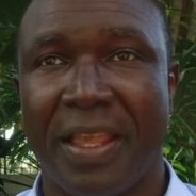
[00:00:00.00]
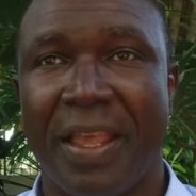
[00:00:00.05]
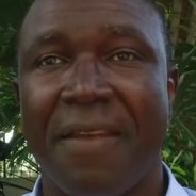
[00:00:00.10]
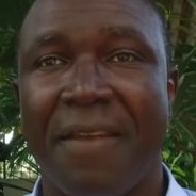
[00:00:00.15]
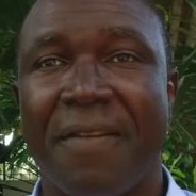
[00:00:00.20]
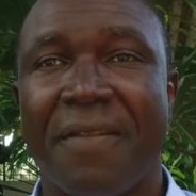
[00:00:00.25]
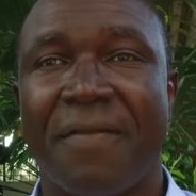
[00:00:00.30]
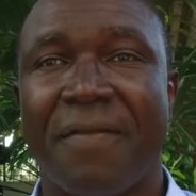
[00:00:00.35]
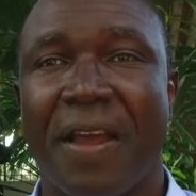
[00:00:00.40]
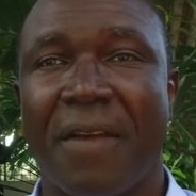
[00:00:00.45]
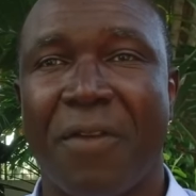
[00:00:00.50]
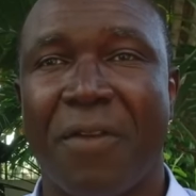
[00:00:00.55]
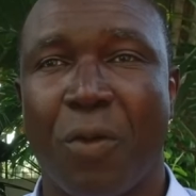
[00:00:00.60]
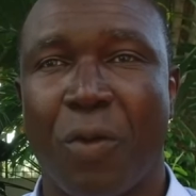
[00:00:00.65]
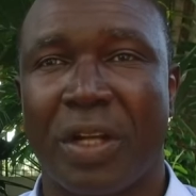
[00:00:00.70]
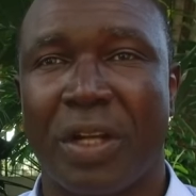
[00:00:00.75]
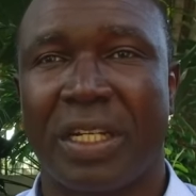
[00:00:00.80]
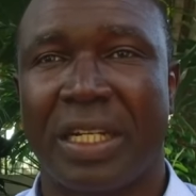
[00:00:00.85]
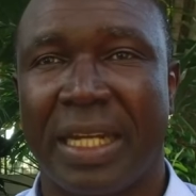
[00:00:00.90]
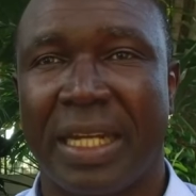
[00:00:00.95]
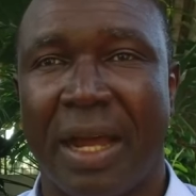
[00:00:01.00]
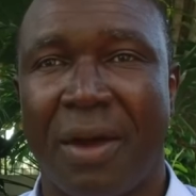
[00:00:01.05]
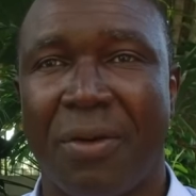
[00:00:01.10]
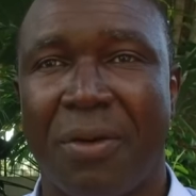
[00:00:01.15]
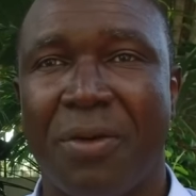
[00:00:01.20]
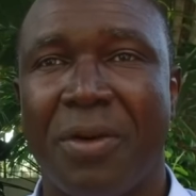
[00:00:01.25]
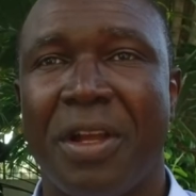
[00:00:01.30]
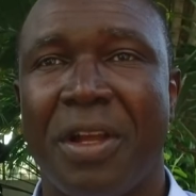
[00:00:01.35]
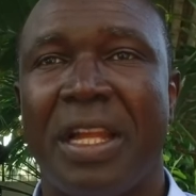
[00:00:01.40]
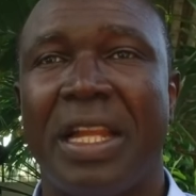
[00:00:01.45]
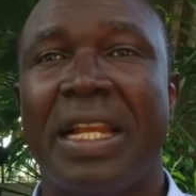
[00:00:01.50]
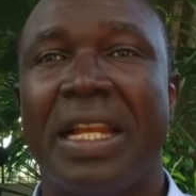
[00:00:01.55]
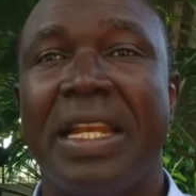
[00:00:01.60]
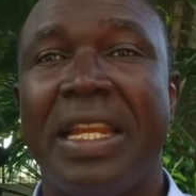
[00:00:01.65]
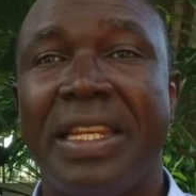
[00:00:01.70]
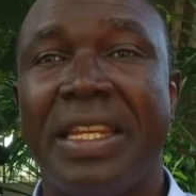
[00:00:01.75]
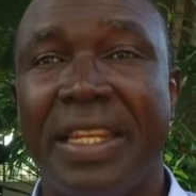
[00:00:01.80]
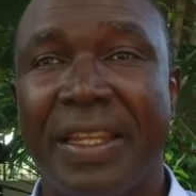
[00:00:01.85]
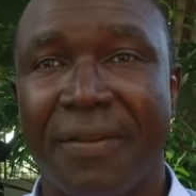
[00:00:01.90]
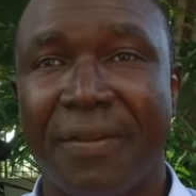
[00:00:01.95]
Even they are the one now
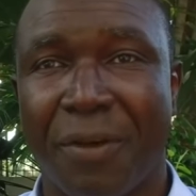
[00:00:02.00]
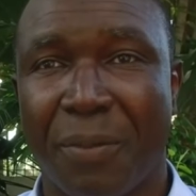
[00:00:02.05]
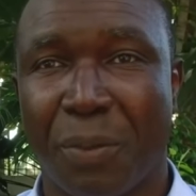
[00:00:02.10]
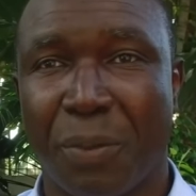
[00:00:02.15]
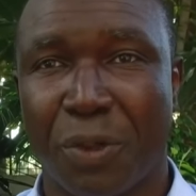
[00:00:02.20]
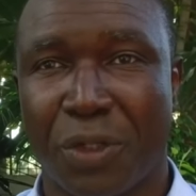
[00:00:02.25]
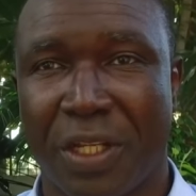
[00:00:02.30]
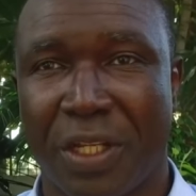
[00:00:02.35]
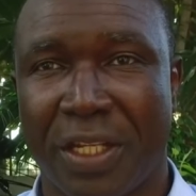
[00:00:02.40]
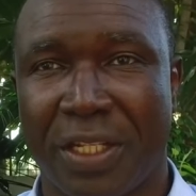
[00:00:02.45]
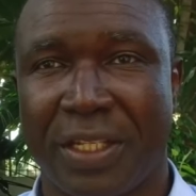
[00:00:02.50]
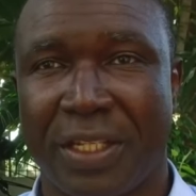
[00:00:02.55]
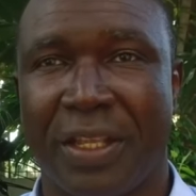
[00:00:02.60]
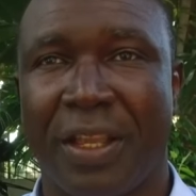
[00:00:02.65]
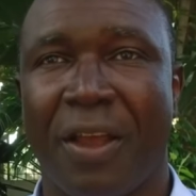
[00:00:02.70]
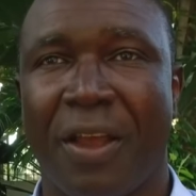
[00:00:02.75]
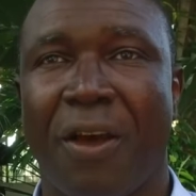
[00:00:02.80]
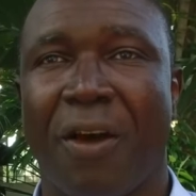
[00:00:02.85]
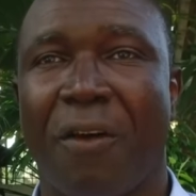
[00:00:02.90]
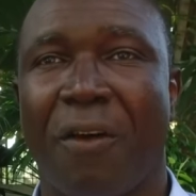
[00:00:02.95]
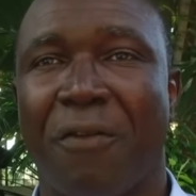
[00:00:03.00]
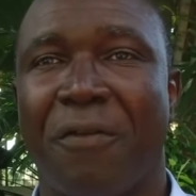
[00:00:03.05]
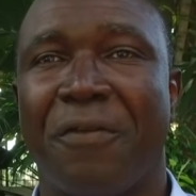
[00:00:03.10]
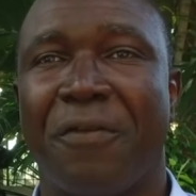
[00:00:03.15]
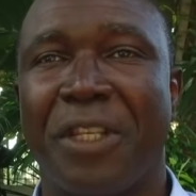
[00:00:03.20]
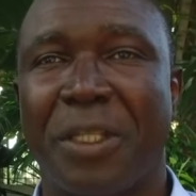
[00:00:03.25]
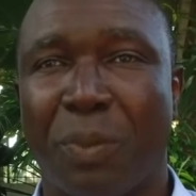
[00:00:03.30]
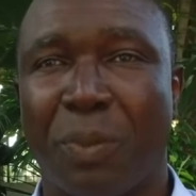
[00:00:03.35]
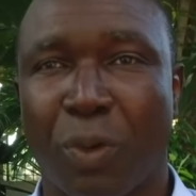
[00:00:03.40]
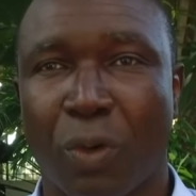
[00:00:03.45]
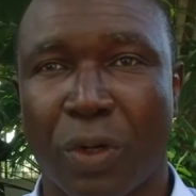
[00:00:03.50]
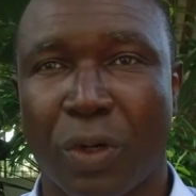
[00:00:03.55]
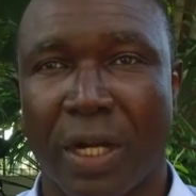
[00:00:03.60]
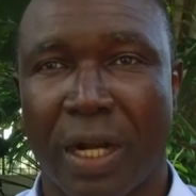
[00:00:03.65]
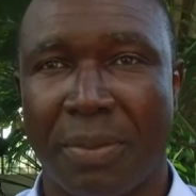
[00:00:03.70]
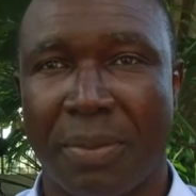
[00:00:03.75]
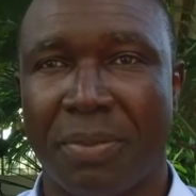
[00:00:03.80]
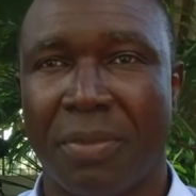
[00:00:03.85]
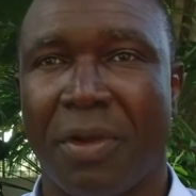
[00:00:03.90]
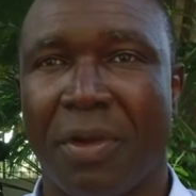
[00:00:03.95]
leading the process of this
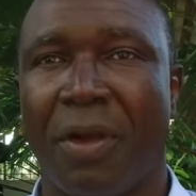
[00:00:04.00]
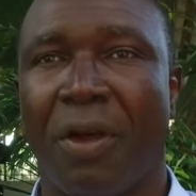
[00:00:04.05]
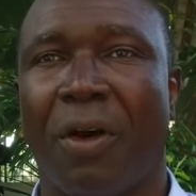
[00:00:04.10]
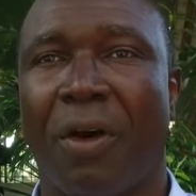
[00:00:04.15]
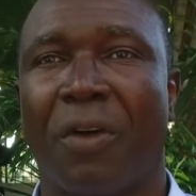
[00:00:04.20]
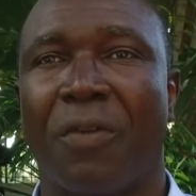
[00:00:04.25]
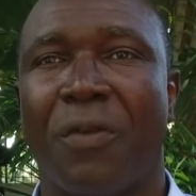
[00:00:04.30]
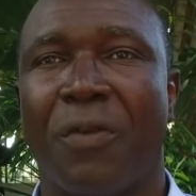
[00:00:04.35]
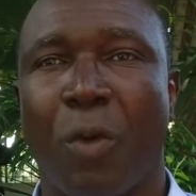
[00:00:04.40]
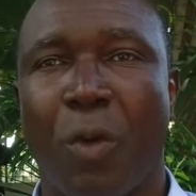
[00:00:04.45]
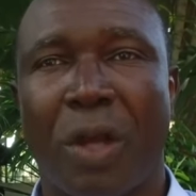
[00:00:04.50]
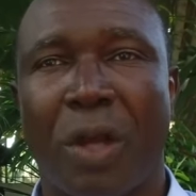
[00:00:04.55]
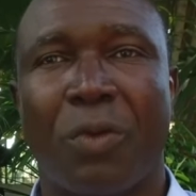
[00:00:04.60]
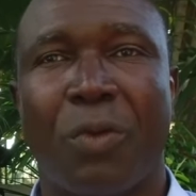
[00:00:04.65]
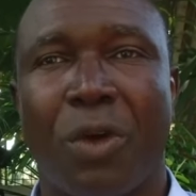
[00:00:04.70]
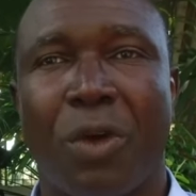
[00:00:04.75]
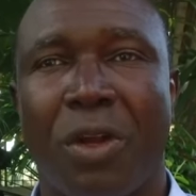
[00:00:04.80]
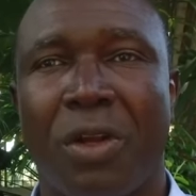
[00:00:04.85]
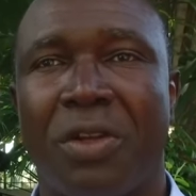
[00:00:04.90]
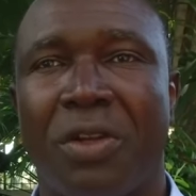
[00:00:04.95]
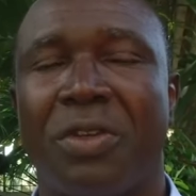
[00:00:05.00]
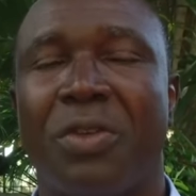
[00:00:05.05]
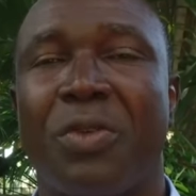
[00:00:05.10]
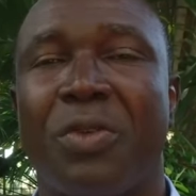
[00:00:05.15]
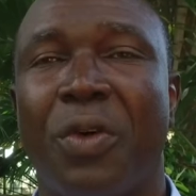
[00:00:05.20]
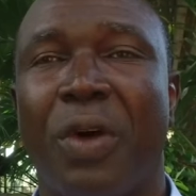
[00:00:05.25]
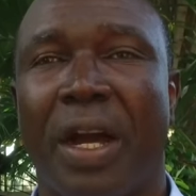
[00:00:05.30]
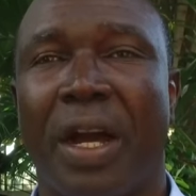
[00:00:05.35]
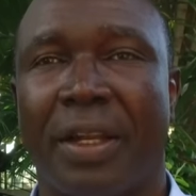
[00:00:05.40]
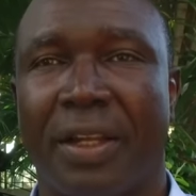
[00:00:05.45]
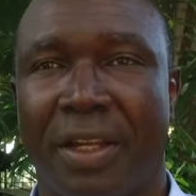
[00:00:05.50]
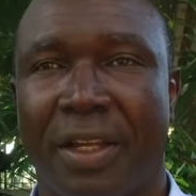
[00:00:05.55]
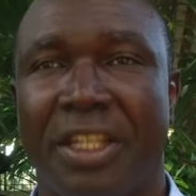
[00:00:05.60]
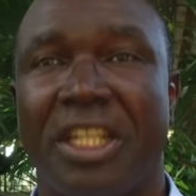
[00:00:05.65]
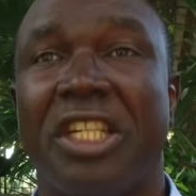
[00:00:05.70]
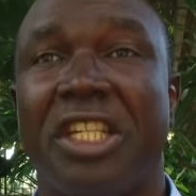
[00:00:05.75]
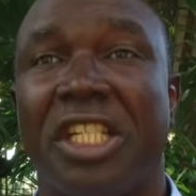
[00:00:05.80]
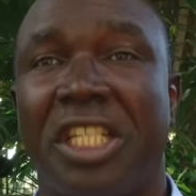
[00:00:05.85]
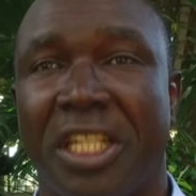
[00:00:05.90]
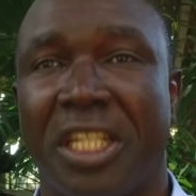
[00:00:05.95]
program on the One World, No Anger
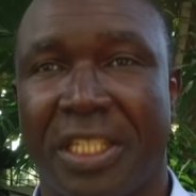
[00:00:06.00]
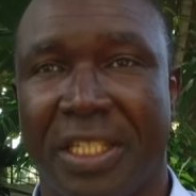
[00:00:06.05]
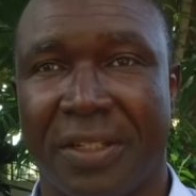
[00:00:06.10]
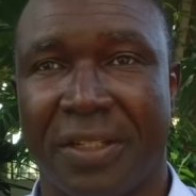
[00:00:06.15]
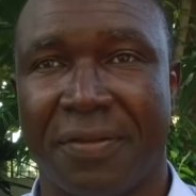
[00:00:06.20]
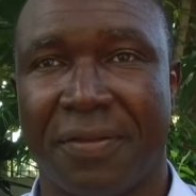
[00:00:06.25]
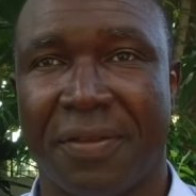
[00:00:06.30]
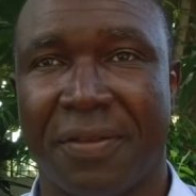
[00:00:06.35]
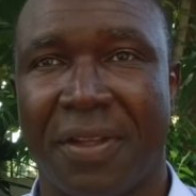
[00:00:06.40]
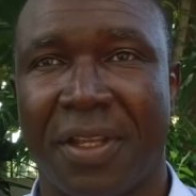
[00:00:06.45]
initiative.